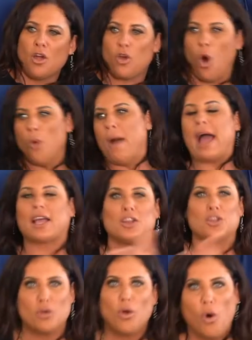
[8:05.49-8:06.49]
go back
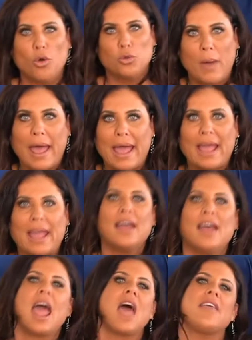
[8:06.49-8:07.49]
into their old way
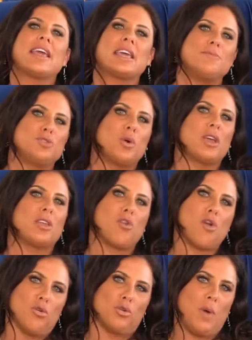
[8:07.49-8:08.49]
and they keep doing their
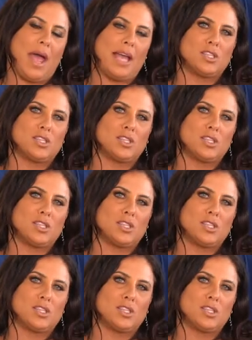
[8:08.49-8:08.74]
old way.